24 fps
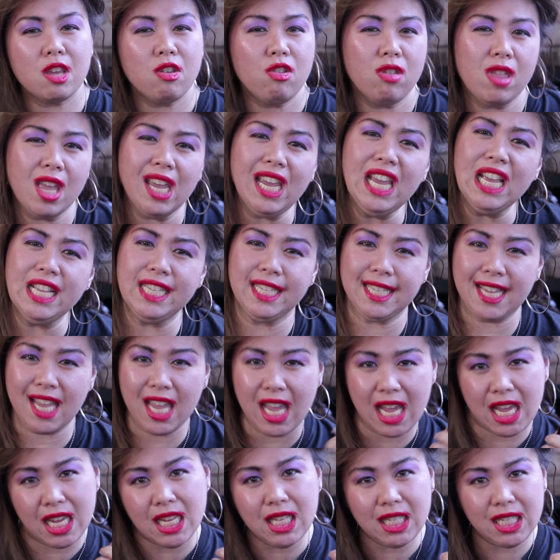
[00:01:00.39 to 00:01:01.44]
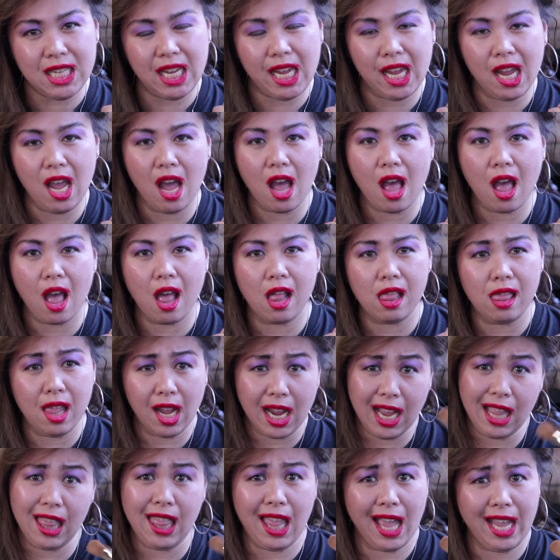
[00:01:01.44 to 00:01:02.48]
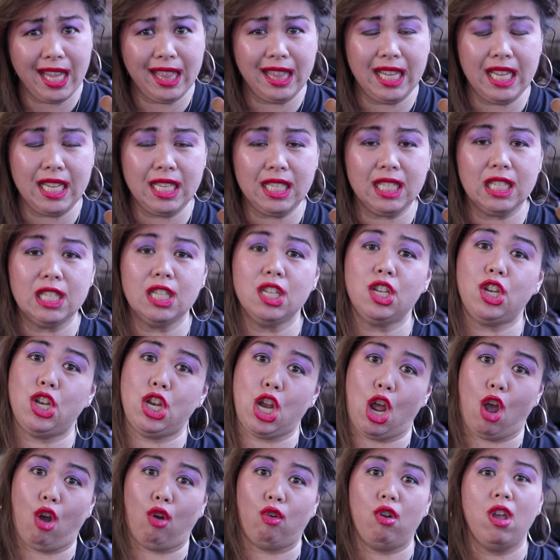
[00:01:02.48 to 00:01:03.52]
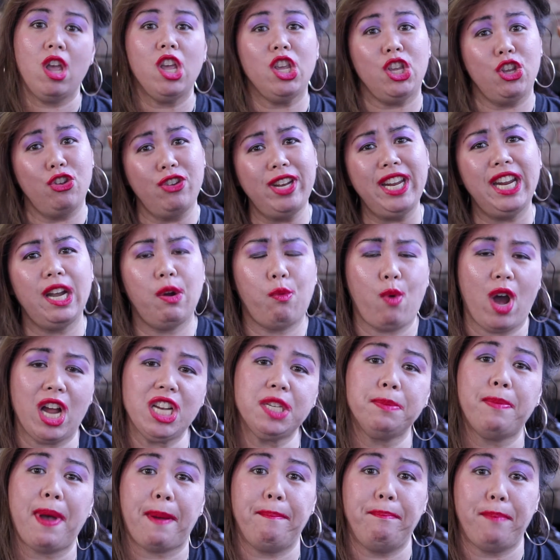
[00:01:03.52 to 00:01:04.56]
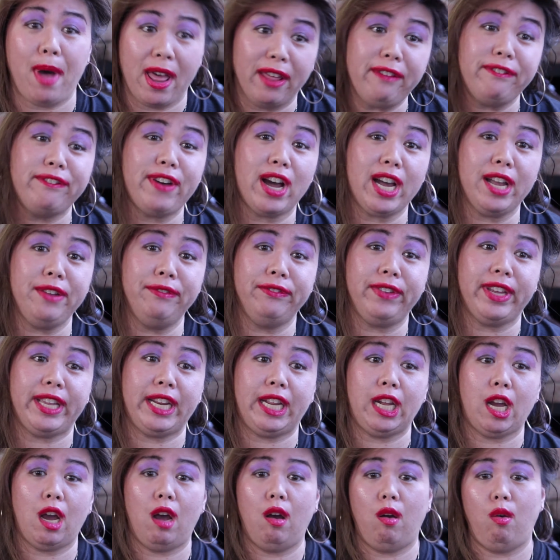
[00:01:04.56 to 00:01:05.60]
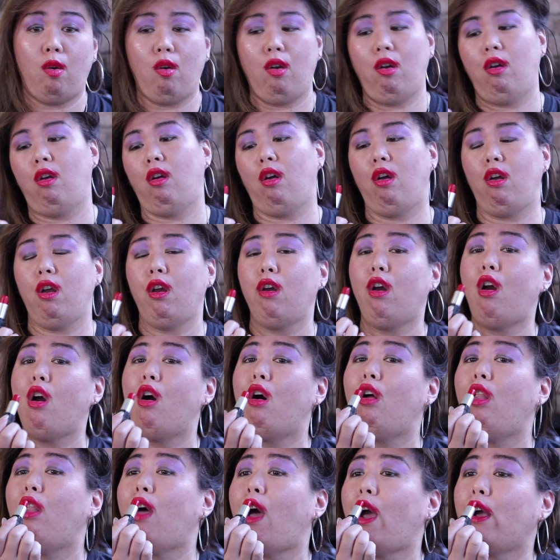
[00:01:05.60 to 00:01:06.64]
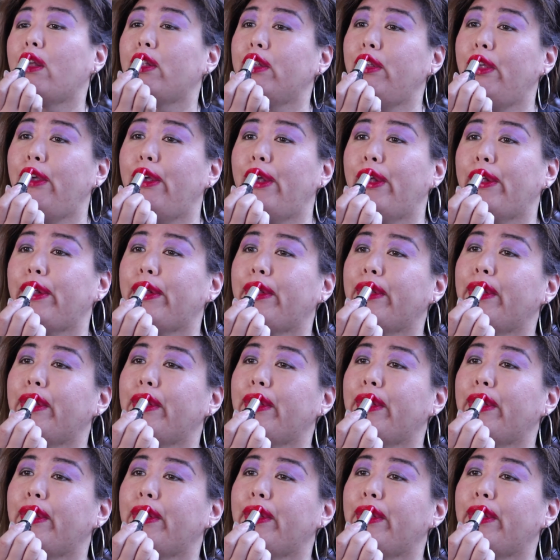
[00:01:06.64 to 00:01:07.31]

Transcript: Do you think it's easy looking like this? Okay. You need to watch the fucking video. Go watch this.